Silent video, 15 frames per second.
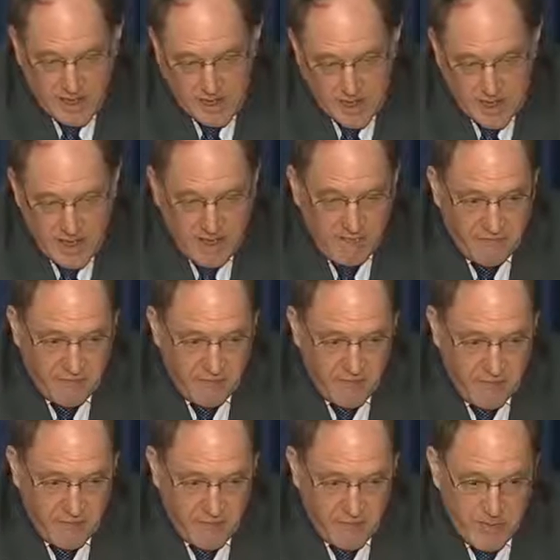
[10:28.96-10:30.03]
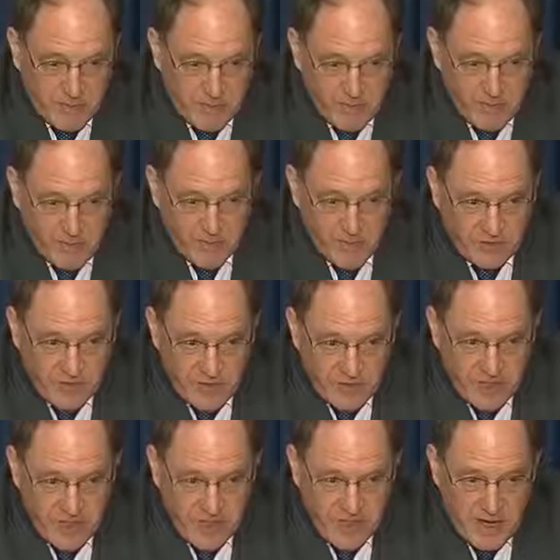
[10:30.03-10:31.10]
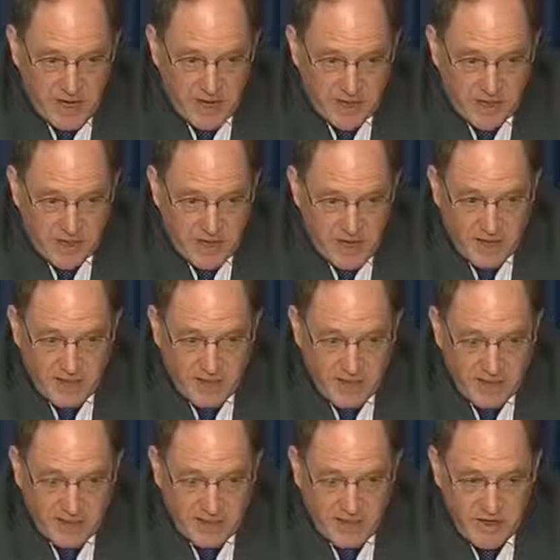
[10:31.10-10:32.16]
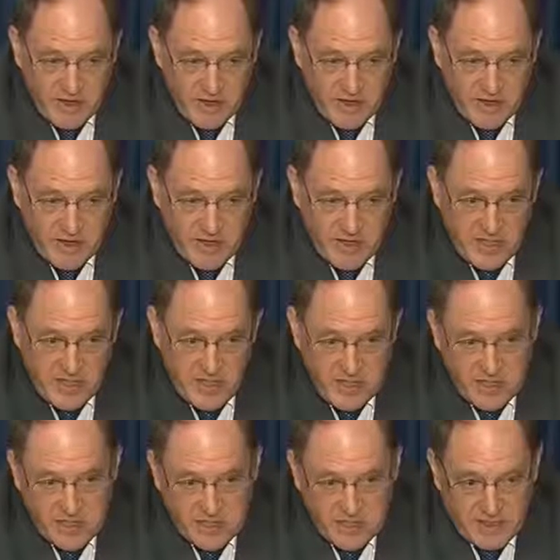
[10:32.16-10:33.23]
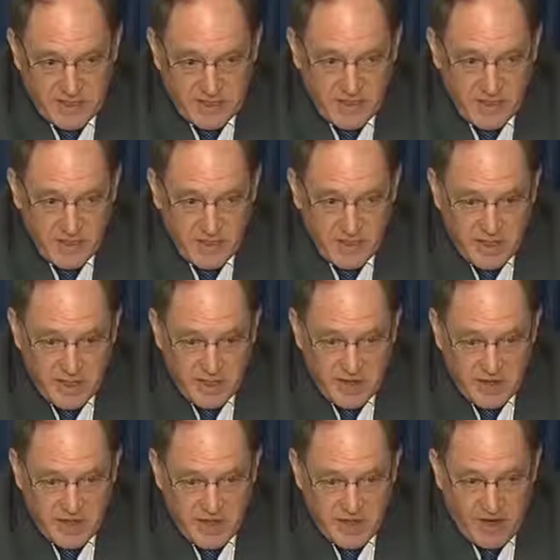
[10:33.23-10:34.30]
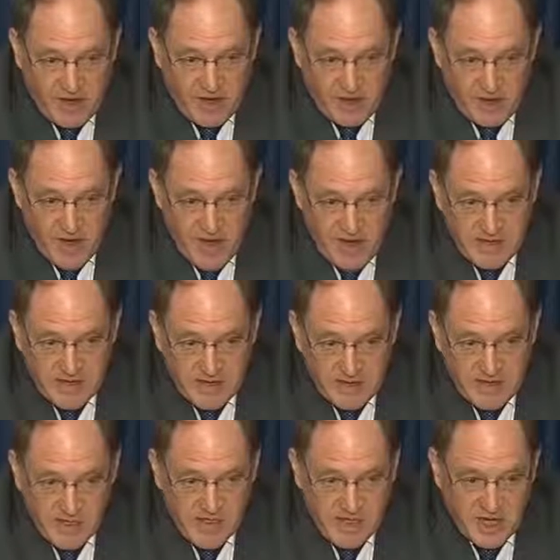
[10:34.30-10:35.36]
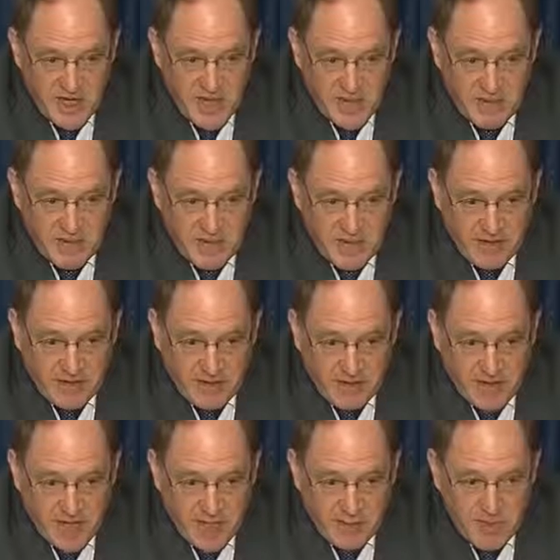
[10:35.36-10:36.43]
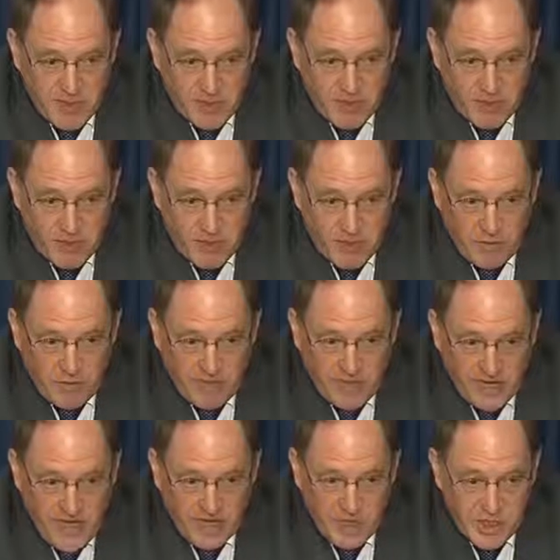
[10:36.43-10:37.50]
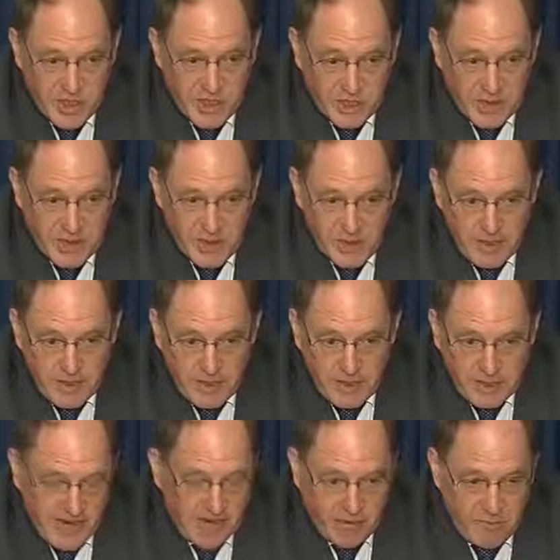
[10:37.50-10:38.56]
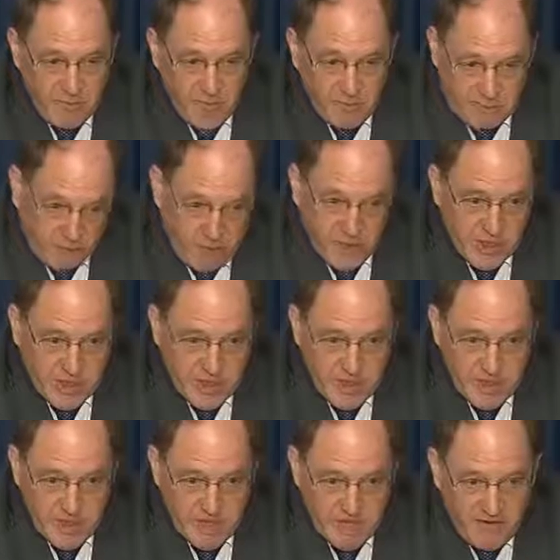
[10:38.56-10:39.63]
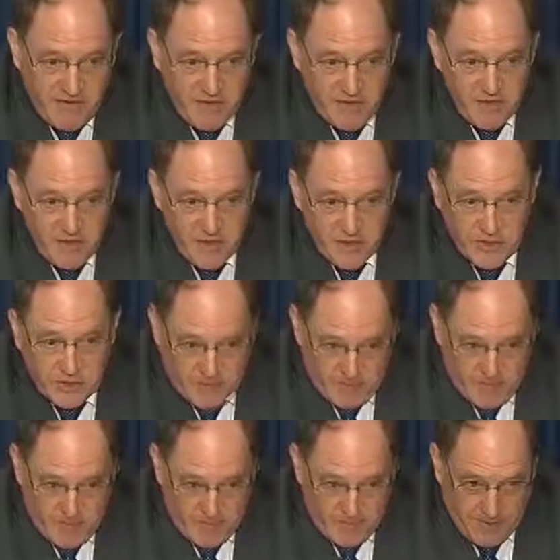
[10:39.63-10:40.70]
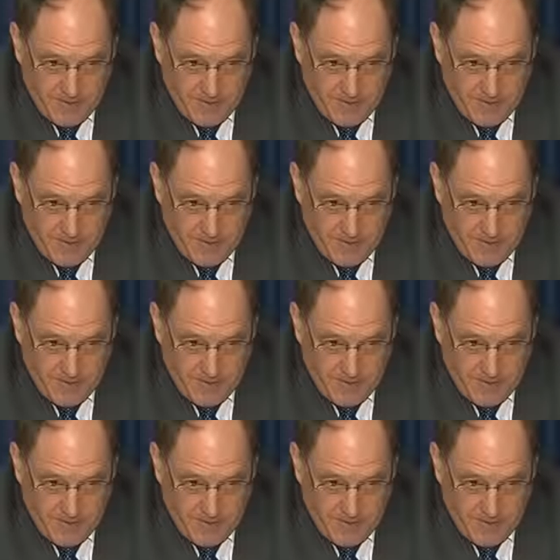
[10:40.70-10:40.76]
I have great respect, of course, for my economist colleagues at the OECD, but if they are right this time about the prospects for growth next year, that will be the first time in 5 years or so.